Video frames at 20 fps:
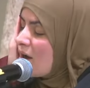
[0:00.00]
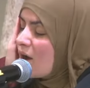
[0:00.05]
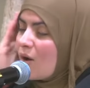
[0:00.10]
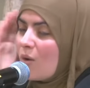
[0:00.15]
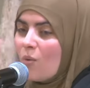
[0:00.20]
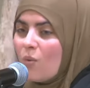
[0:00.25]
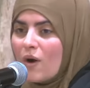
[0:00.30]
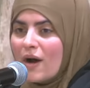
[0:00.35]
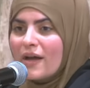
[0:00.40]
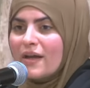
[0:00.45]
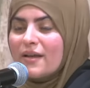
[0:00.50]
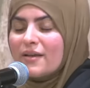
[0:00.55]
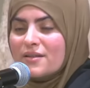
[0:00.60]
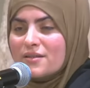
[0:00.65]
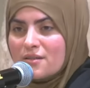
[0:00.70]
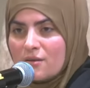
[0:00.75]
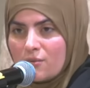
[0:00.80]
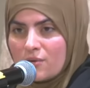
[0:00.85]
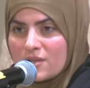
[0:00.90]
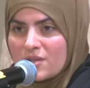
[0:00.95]
what is
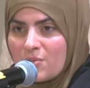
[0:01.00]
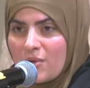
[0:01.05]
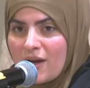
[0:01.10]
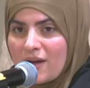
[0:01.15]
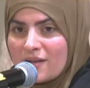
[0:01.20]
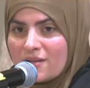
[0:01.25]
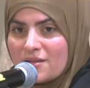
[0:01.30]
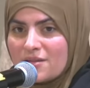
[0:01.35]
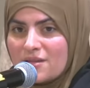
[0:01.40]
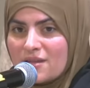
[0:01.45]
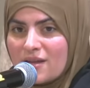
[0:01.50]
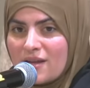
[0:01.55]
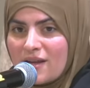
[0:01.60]
the response?